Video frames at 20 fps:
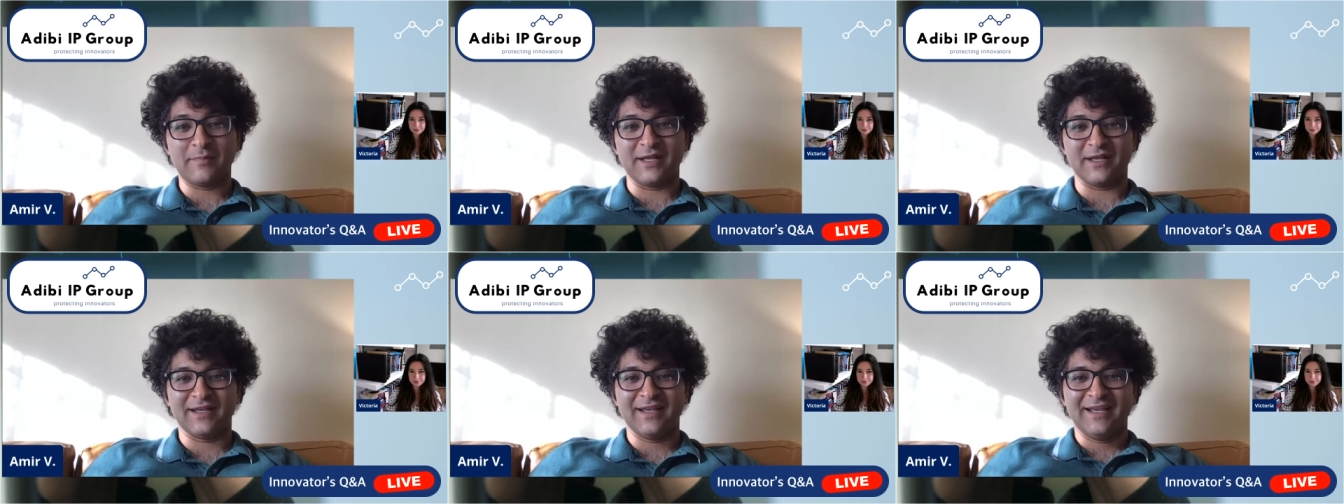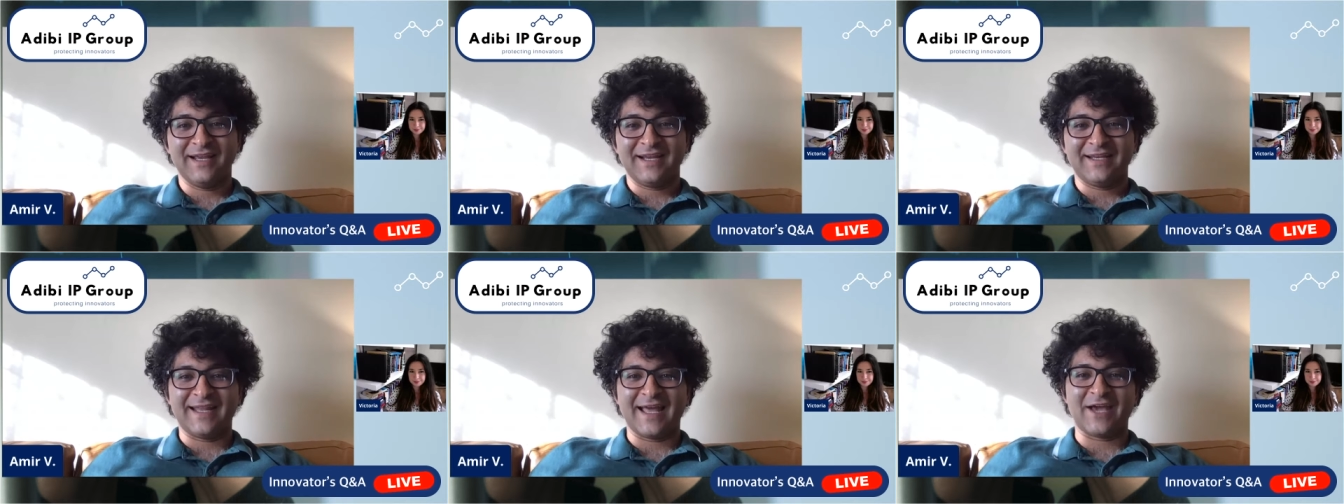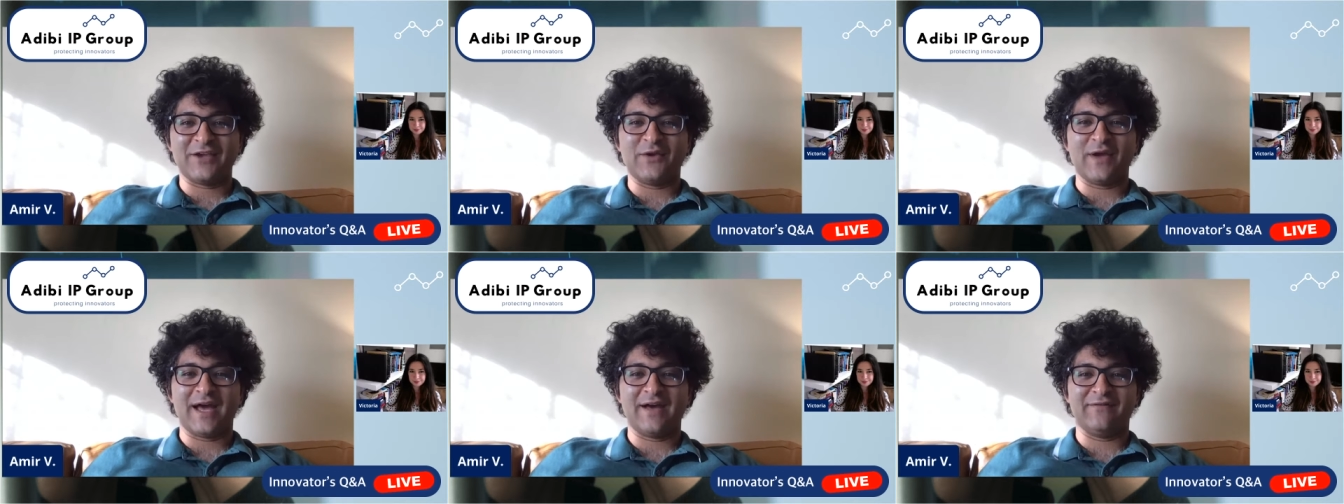but now
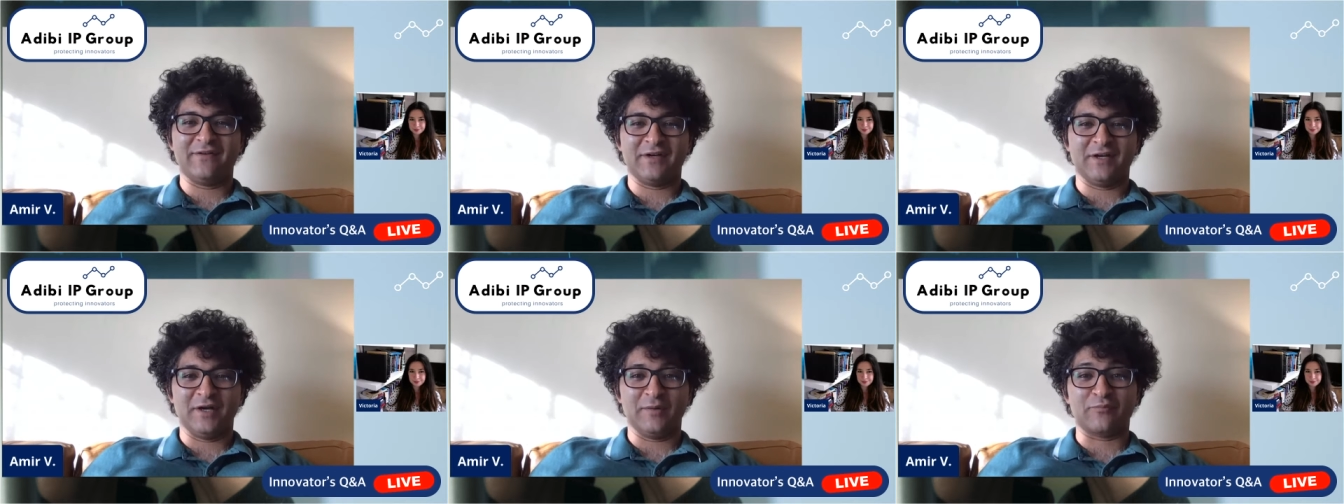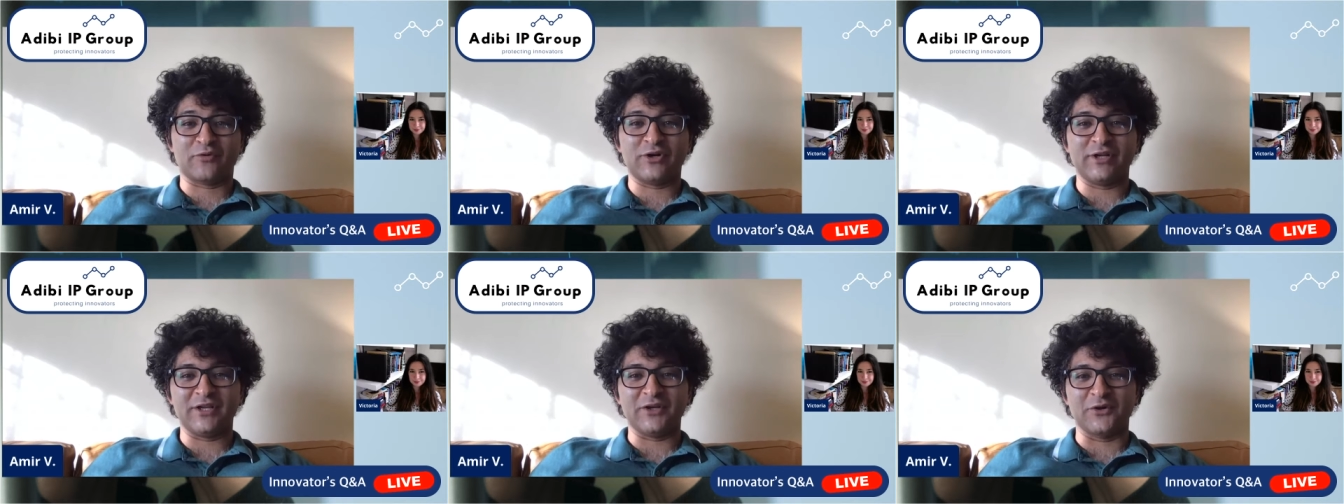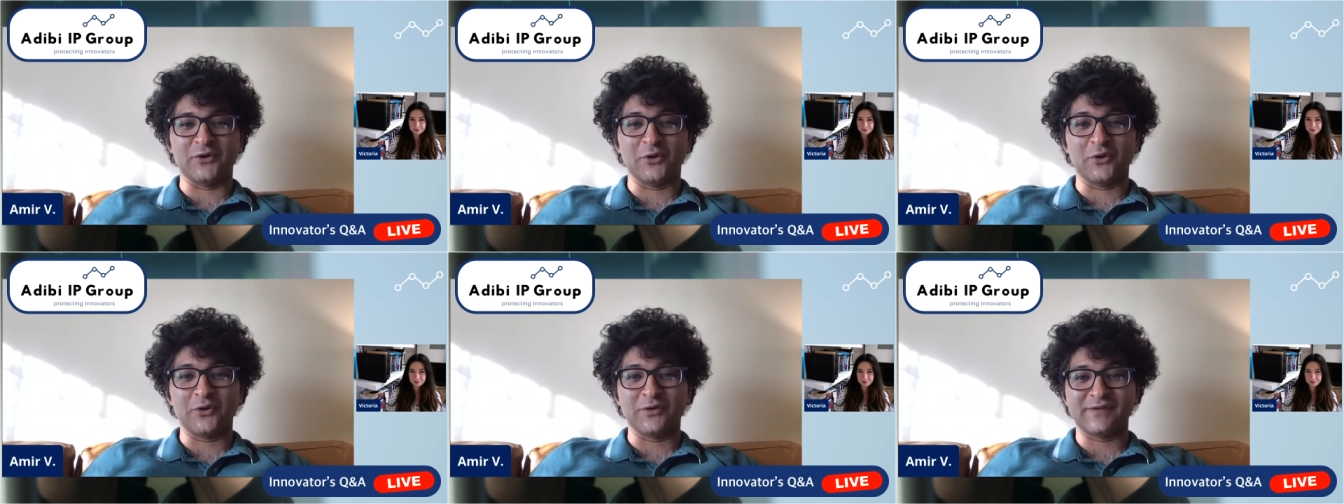you have a pretty
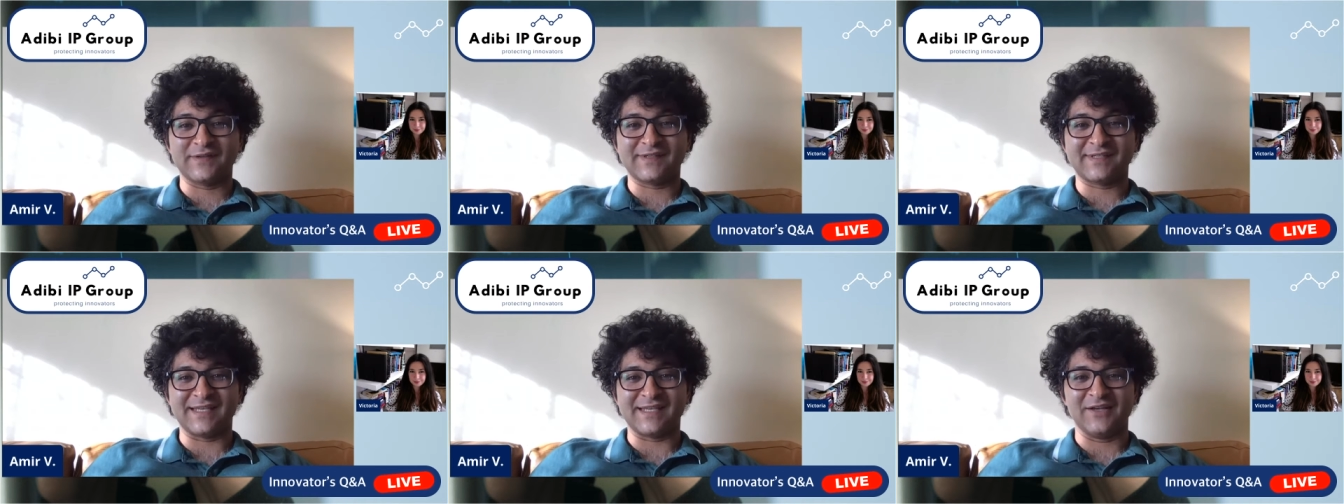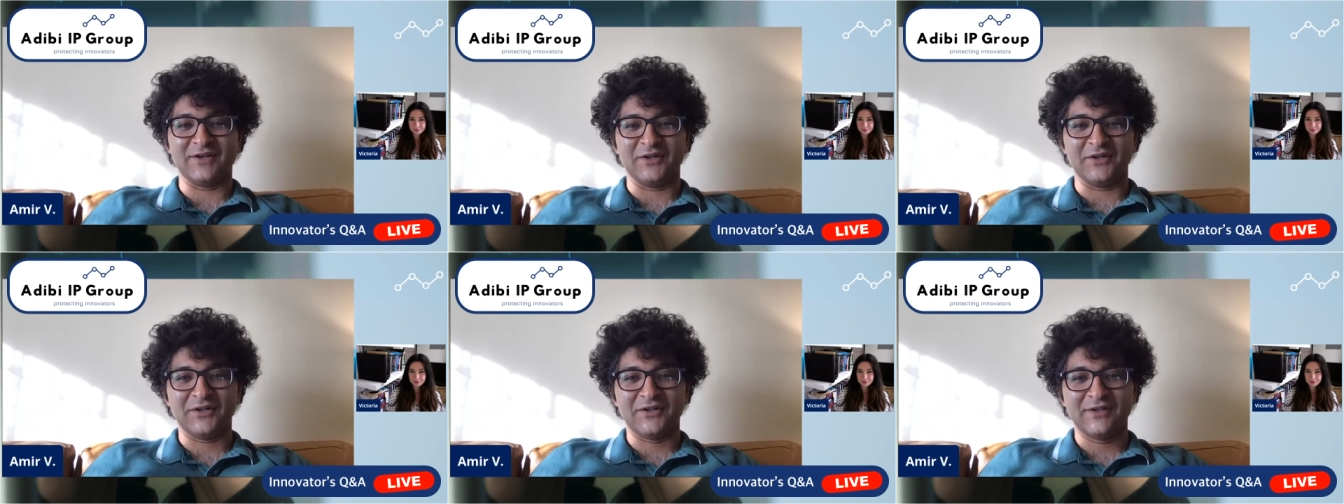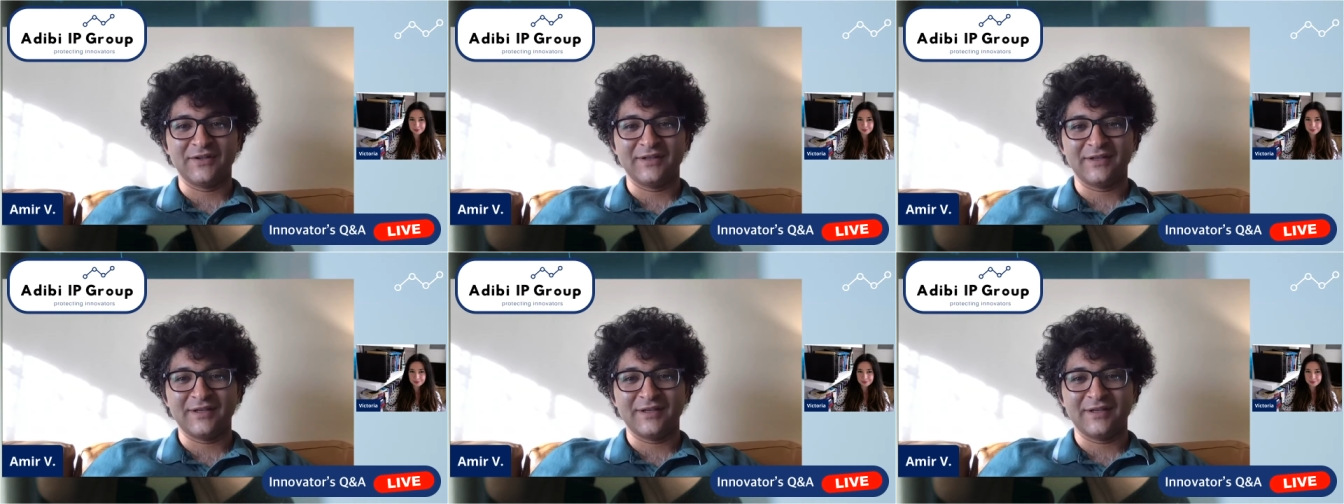gold seal.